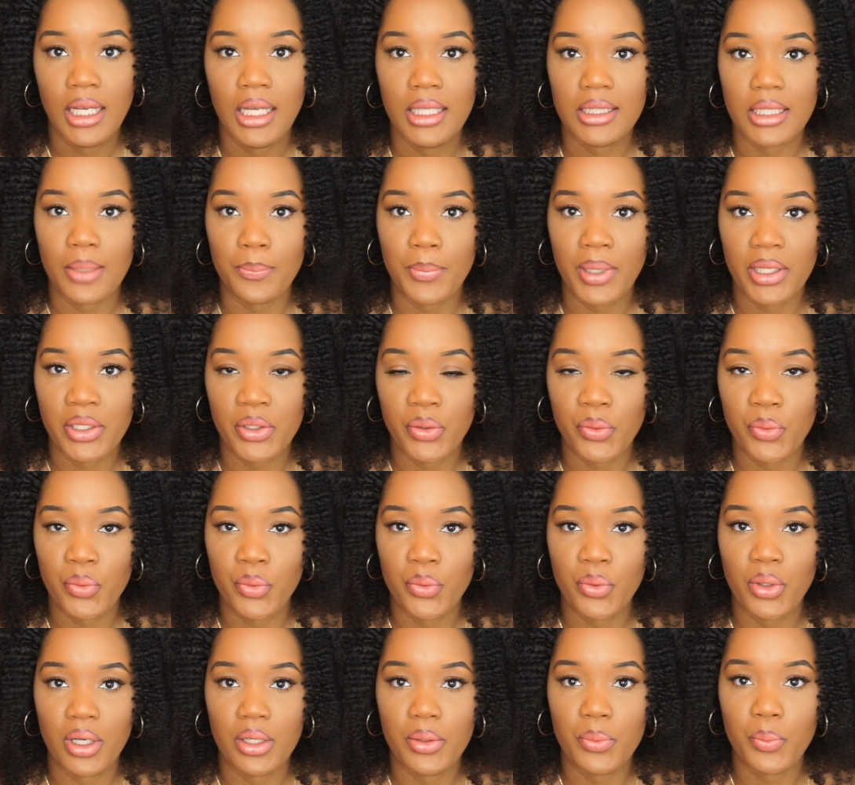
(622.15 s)
depending
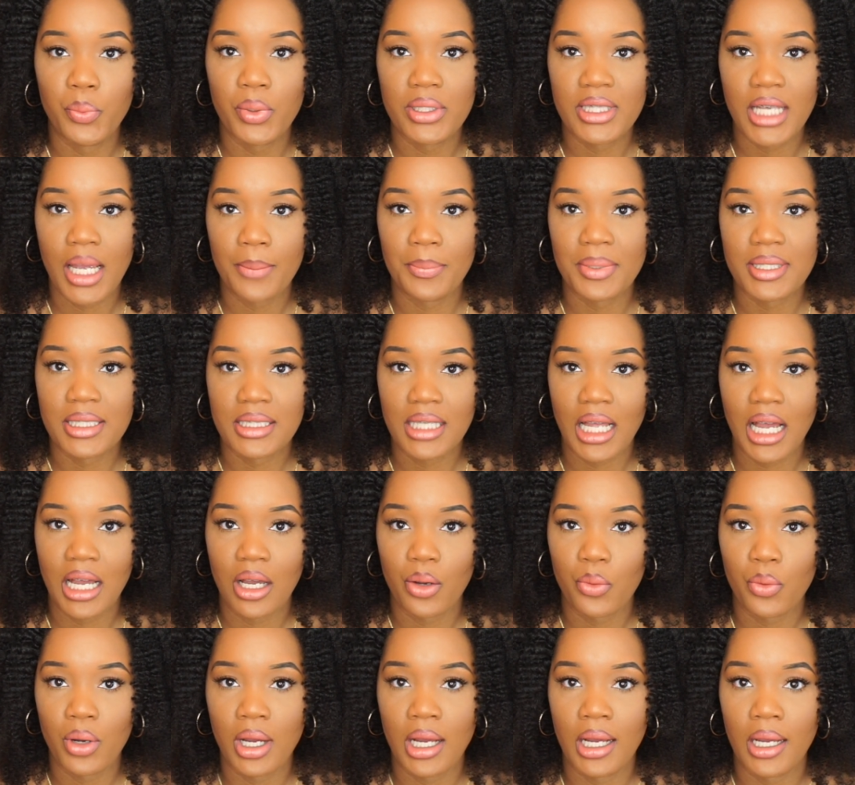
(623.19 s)
on what type of
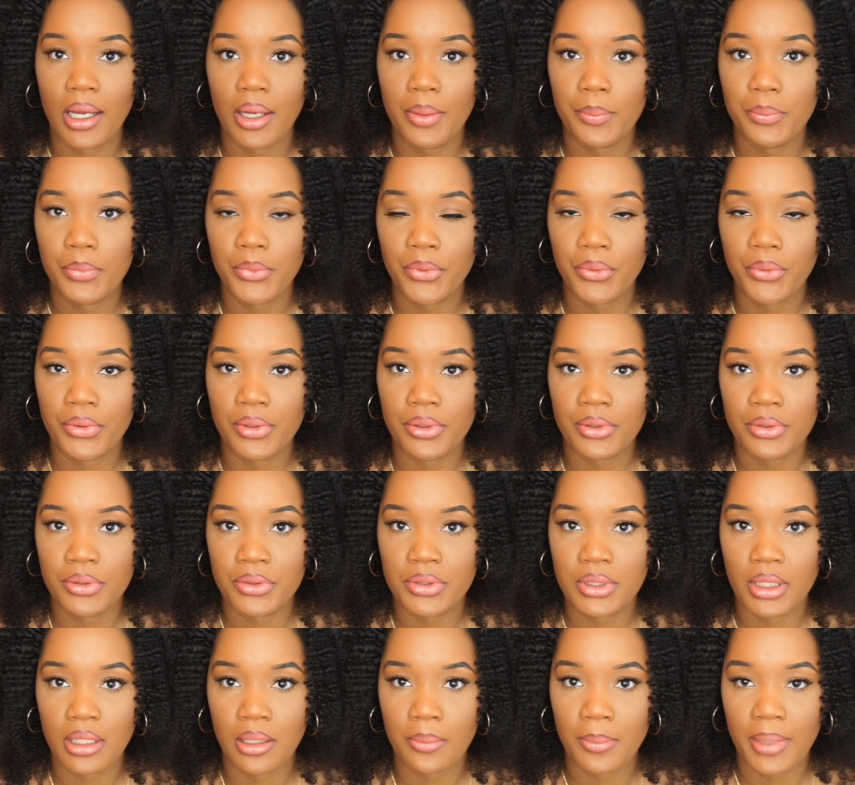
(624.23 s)
style I'm
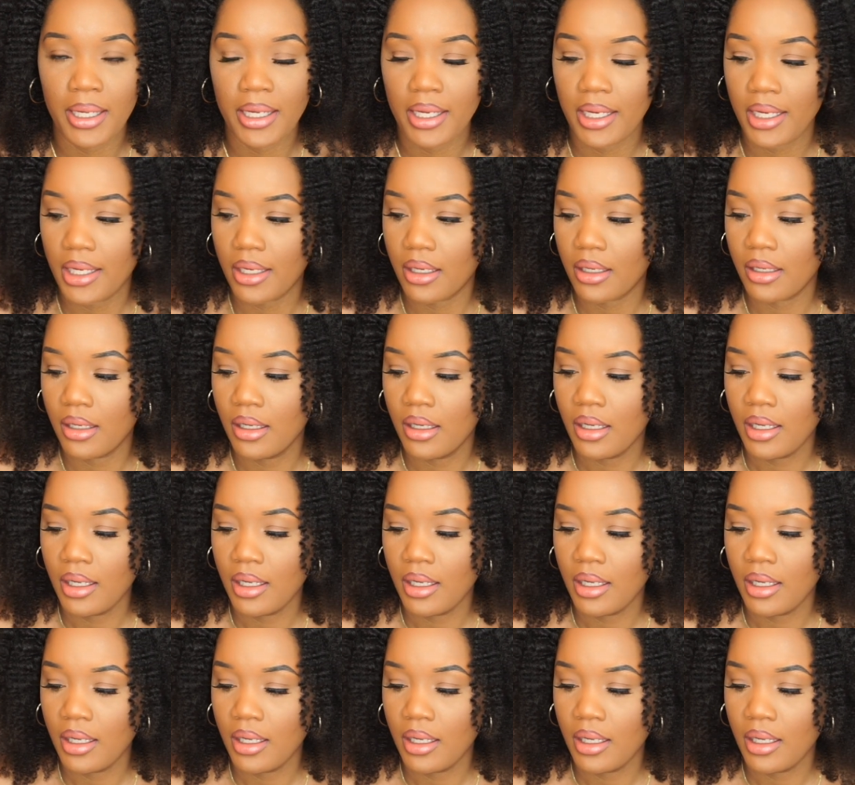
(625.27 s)
using in my hair.